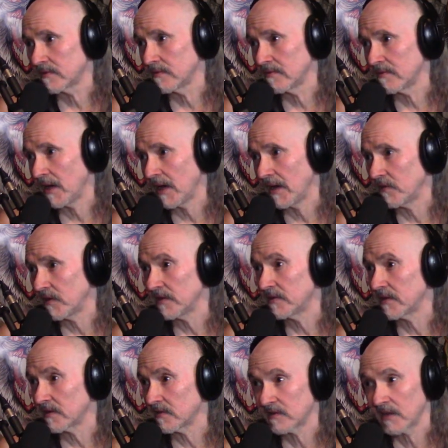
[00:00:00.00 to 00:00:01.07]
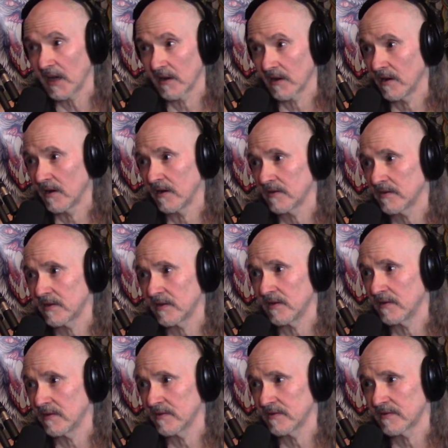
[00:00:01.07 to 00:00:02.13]
have anything to say at all. You
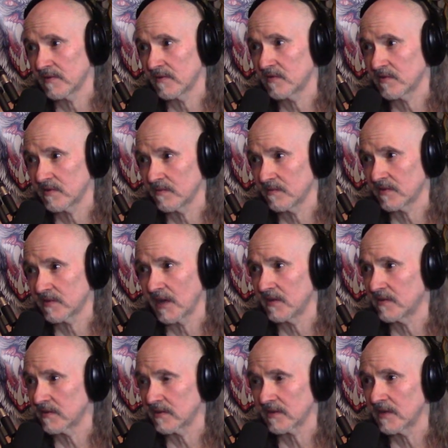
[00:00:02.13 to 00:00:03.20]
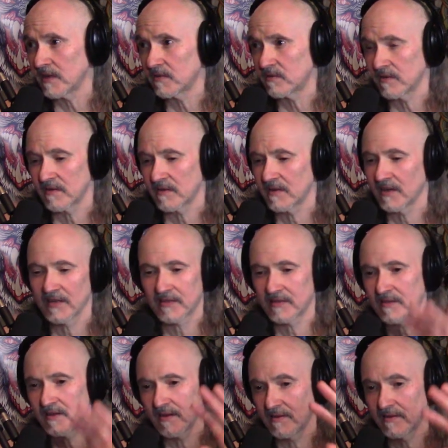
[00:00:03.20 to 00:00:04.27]
know, there's yeah. some states in the country that are like
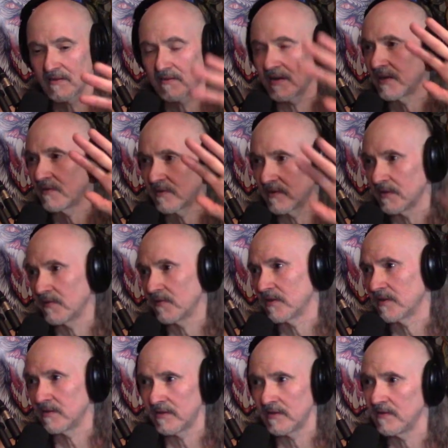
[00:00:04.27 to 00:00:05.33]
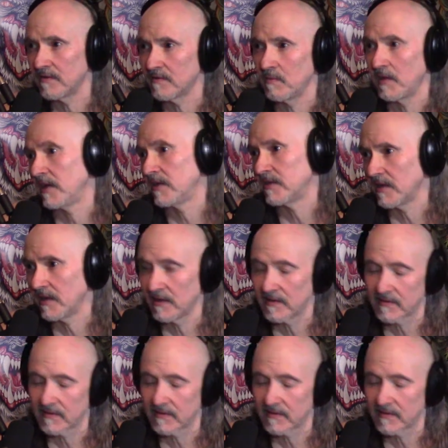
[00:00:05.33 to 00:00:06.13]
they're not even living under these mandates